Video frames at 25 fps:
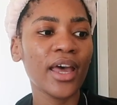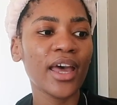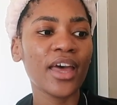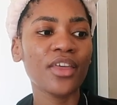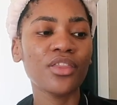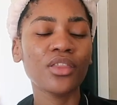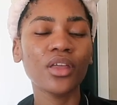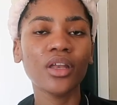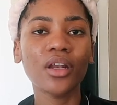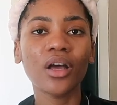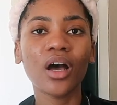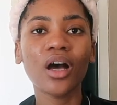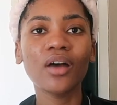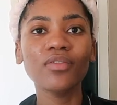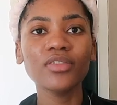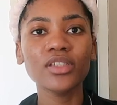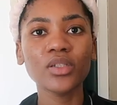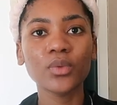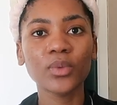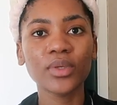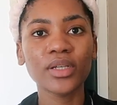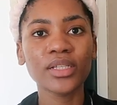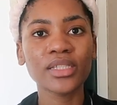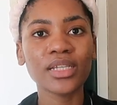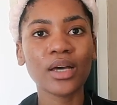and then
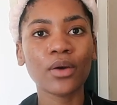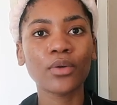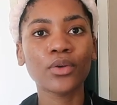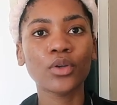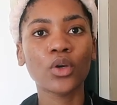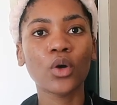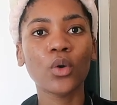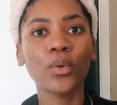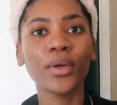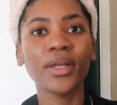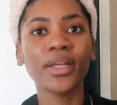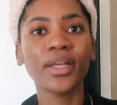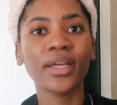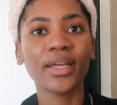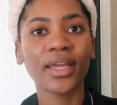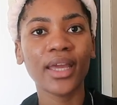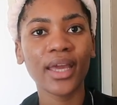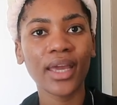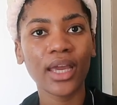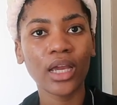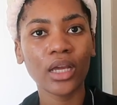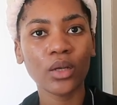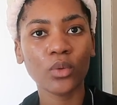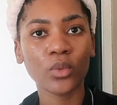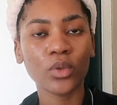afterwards I would go in
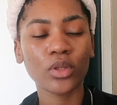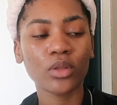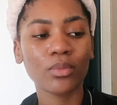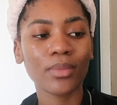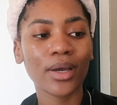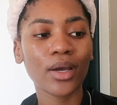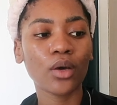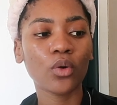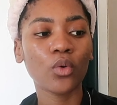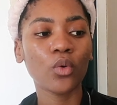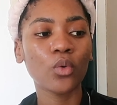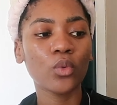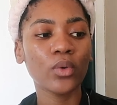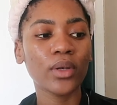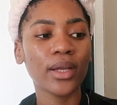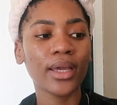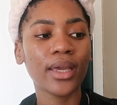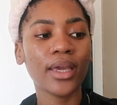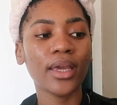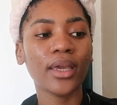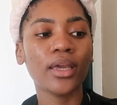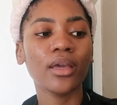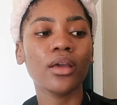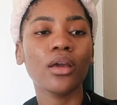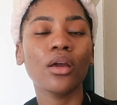again with my
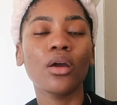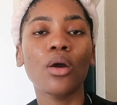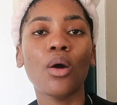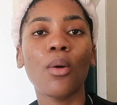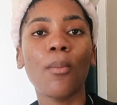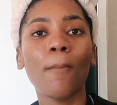Olay